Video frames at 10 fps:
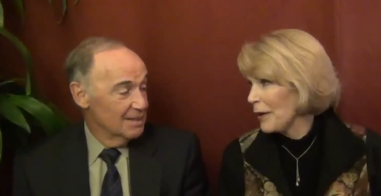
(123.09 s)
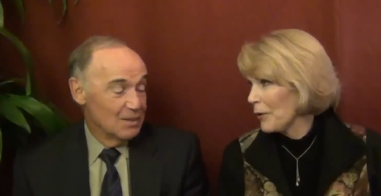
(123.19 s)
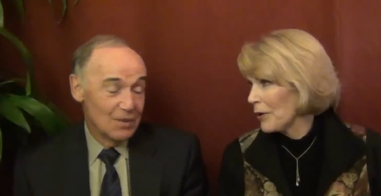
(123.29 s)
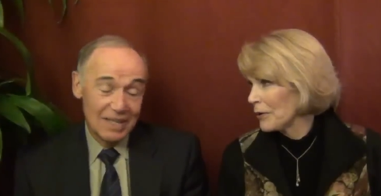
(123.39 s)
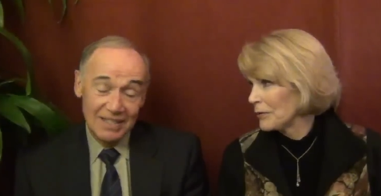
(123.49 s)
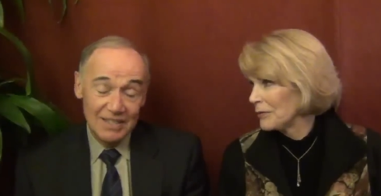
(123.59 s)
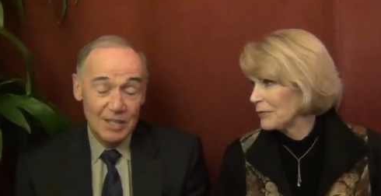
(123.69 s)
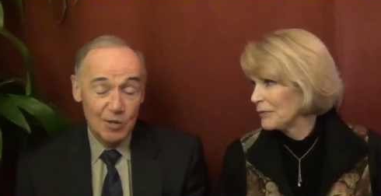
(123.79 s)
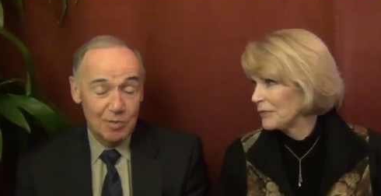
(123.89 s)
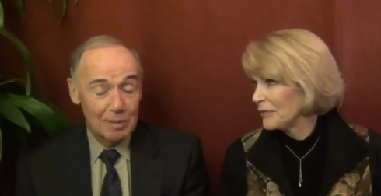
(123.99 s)
Speaker 1: an hour? Well,
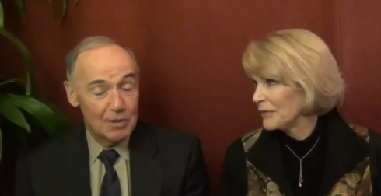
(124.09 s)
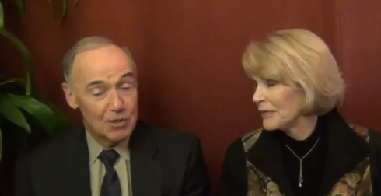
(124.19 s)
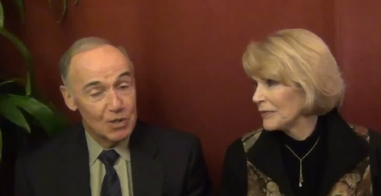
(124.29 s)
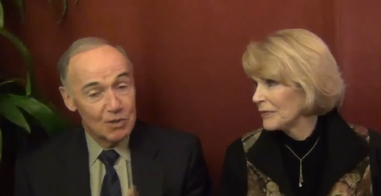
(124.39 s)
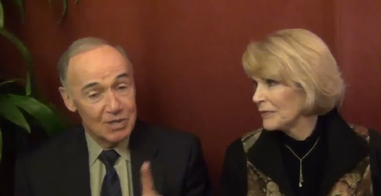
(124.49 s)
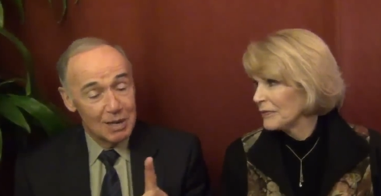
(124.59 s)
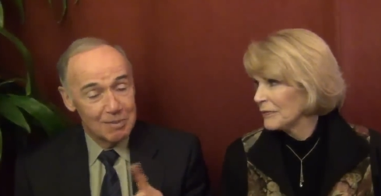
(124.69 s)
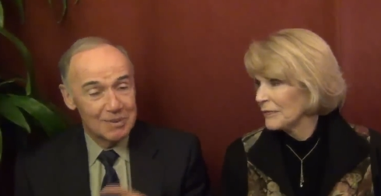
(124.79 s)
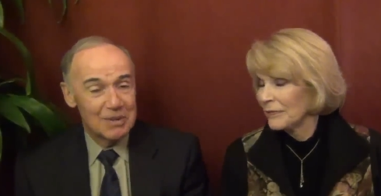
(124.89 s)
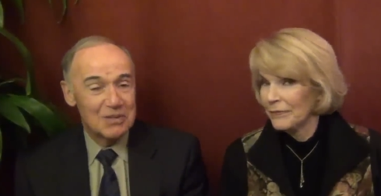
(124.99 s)
your blood pressure goes
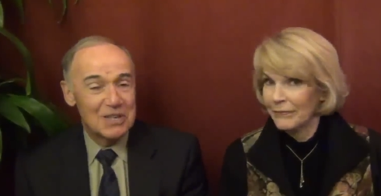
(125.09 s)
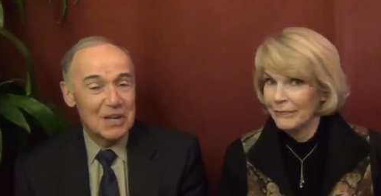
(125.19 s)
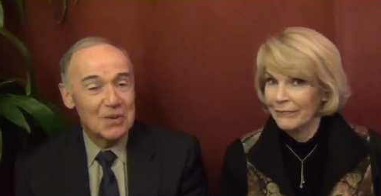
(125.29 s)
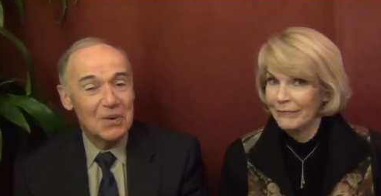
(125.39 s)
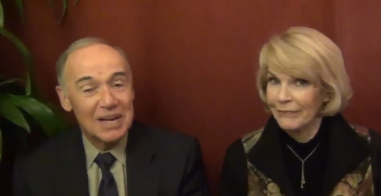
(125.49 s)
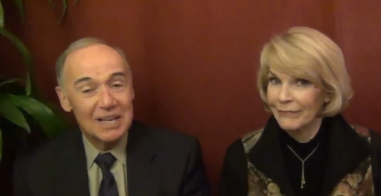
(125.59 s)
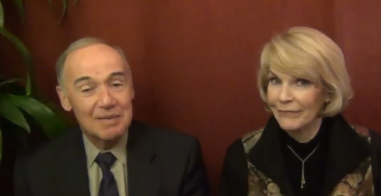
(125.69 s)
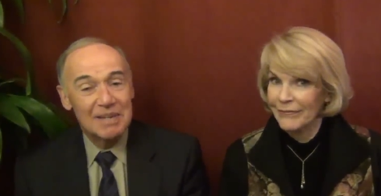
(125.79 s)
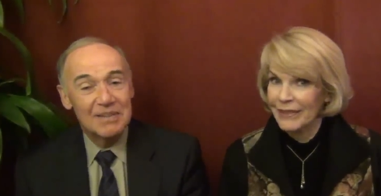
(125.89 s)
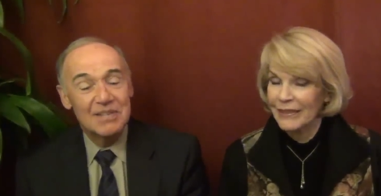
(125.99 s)
up. It goes the other way in
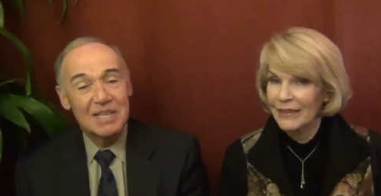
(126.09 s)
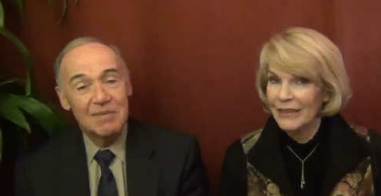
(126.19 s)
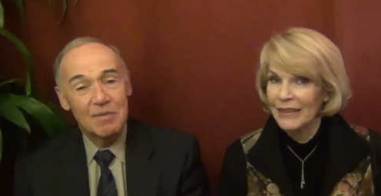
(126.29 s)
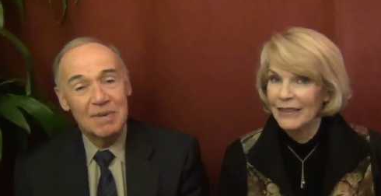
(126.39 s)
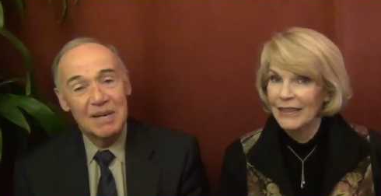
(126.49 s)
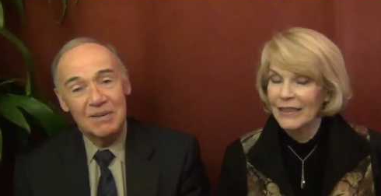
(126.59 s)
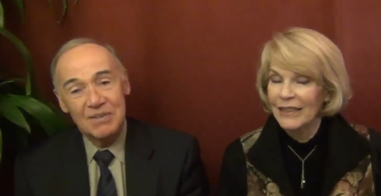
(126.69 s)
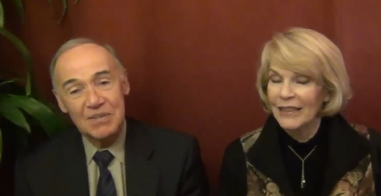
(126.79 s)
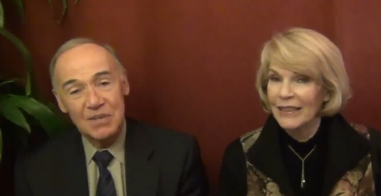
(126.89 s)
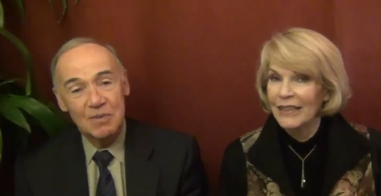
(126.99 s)
about the same amount.
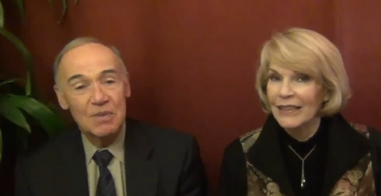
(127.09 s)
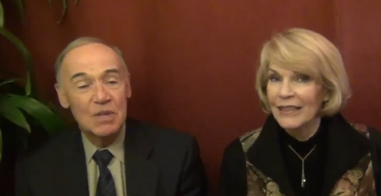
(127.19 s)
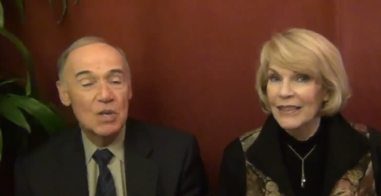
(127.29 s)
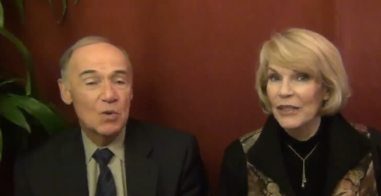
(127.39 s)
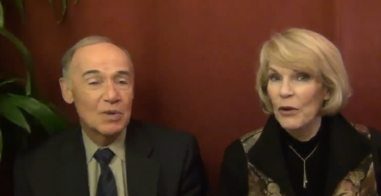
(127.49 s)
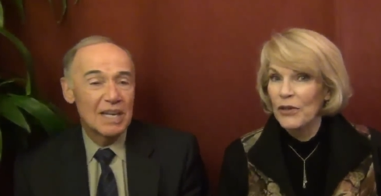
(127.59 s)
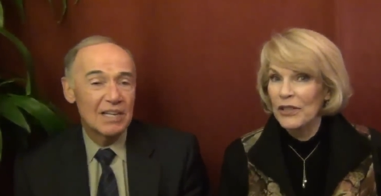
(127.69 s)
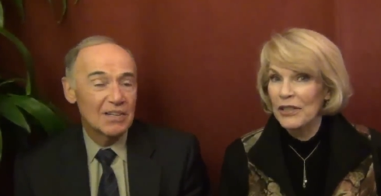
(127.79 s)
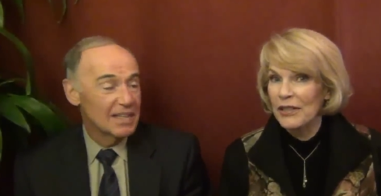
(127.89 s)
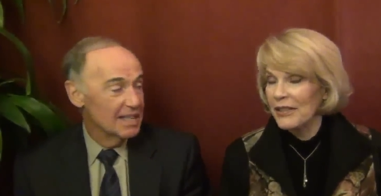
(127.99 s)
So,
Speaker 2: so we're not
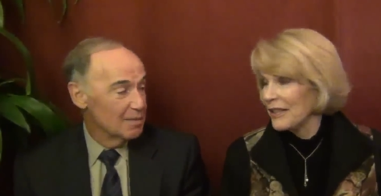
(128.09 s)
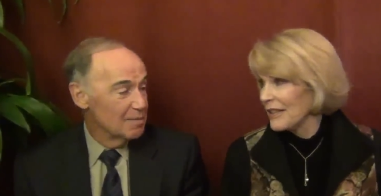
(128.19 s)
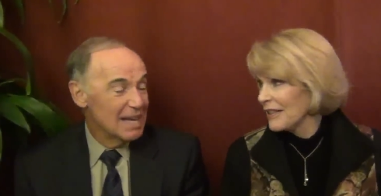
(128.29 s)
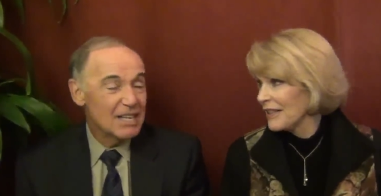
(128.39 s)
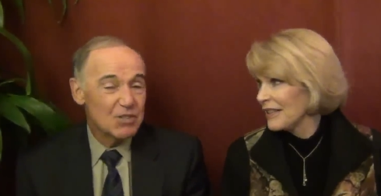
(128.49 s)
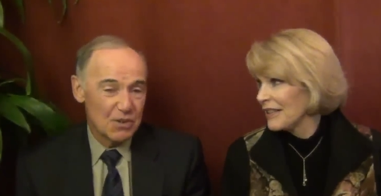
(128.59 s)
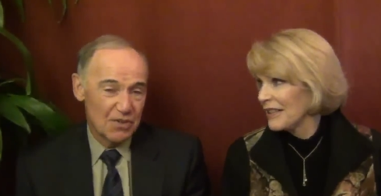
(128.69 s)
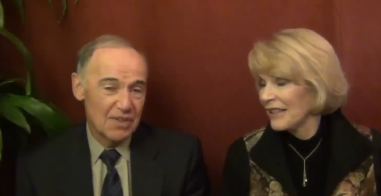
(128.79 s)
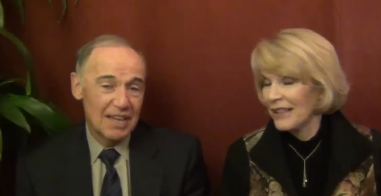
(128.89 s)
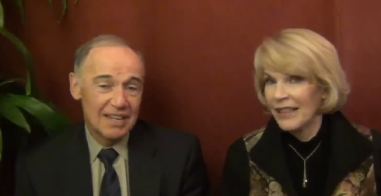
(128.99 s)
looking is, at a major
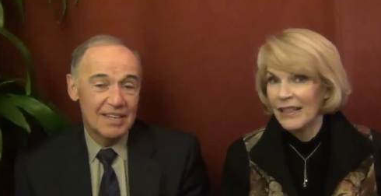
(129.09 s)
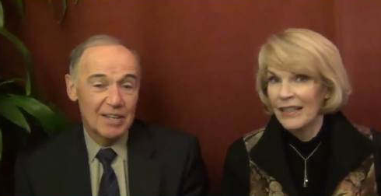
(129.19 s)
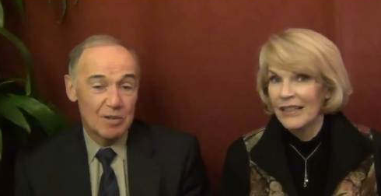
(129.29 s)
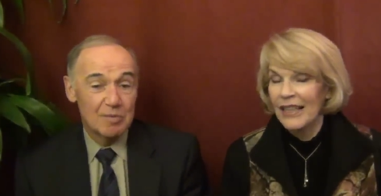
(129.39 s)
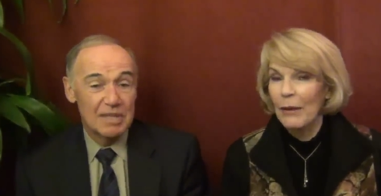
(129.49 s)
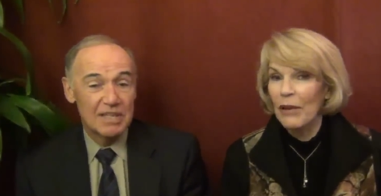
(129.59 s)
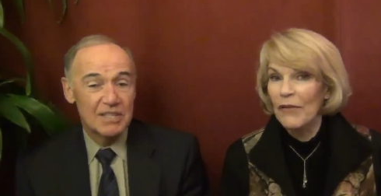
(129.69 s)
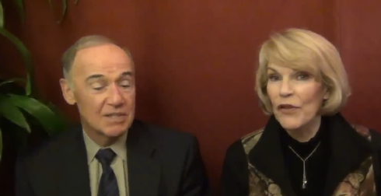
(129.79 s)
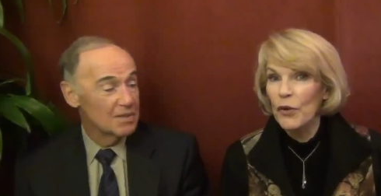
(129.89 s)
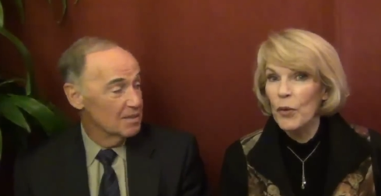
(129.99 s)
thing here. Yeah, but, but if
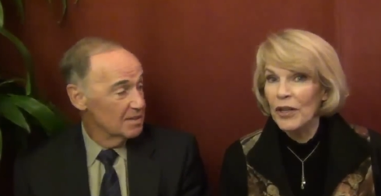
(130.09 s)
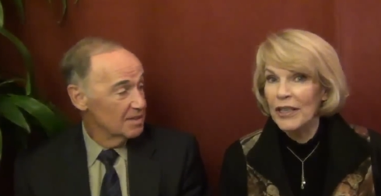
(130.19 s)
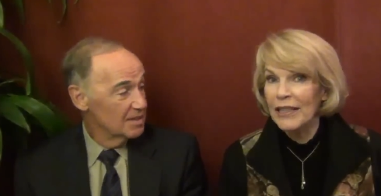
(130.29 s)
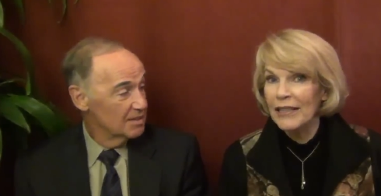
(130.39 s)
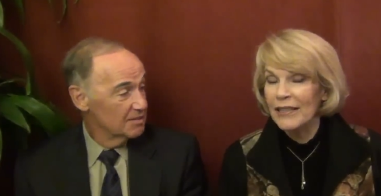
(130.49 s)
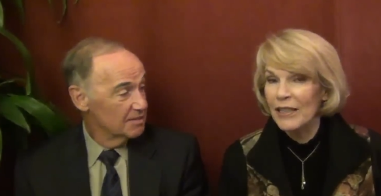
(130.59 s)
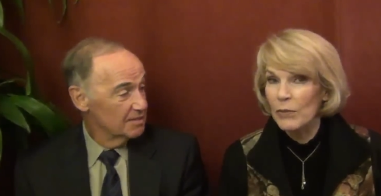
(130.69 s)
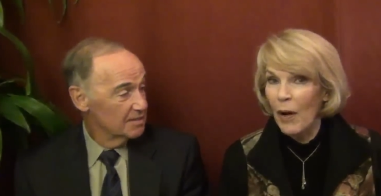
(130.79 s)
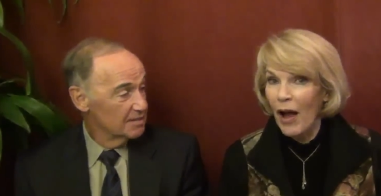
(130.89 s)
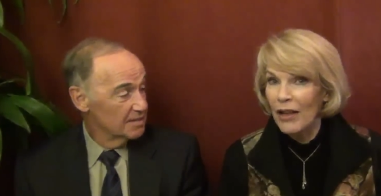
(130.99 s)
just, you're working in a
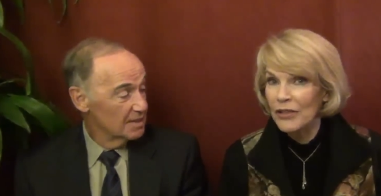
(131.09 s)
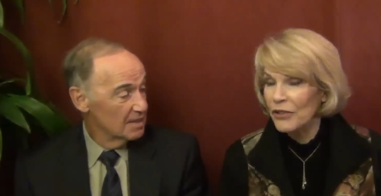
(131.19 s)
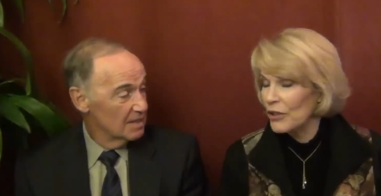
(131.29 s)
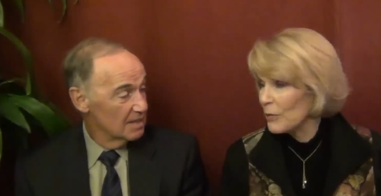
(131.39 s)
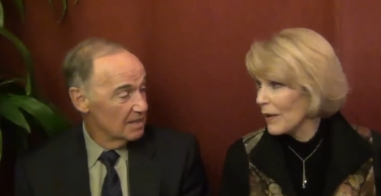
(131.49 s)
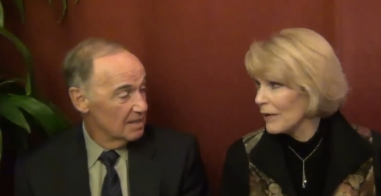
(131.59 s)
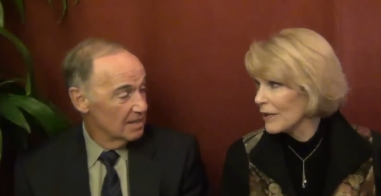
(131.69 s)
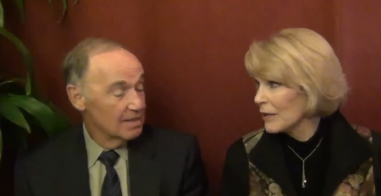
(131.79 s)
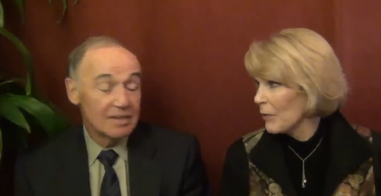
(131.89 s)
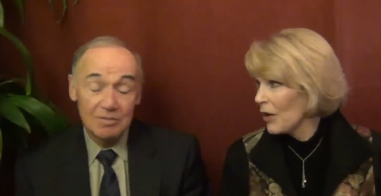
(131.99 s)
spa and you're
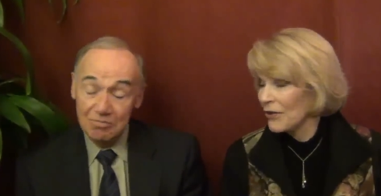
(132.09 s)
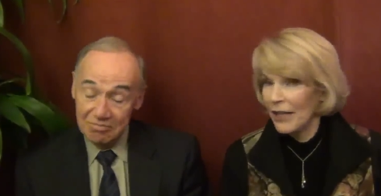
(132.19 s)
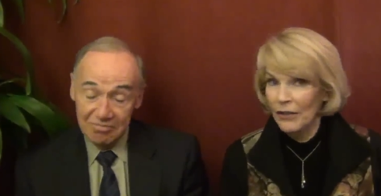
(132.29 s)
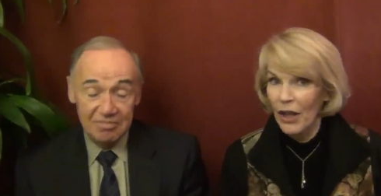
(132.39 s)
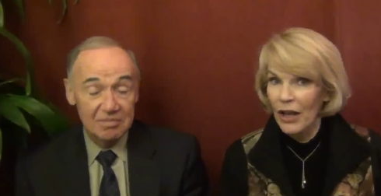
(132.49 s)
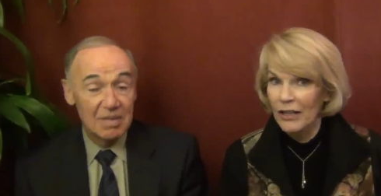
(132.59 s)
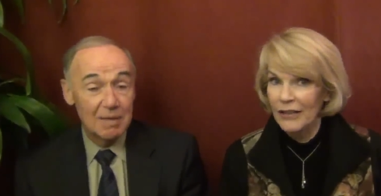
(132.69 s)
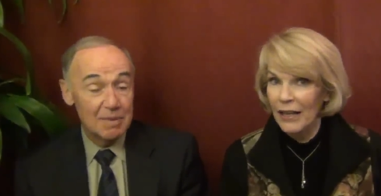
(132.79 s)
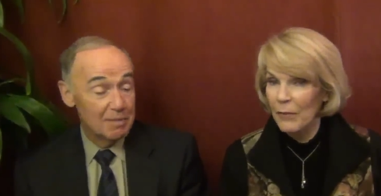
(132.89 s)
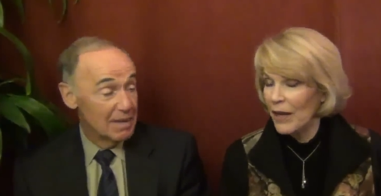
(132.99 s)
smelling them all day long,
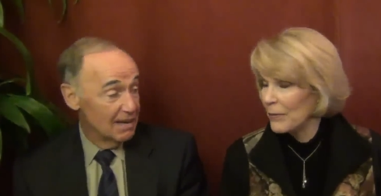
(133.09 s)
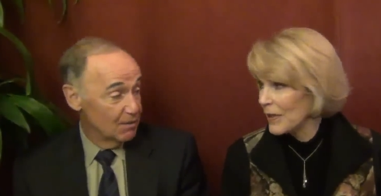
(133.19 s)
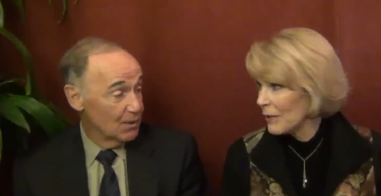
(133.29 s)
Speaker 1: might that be might bad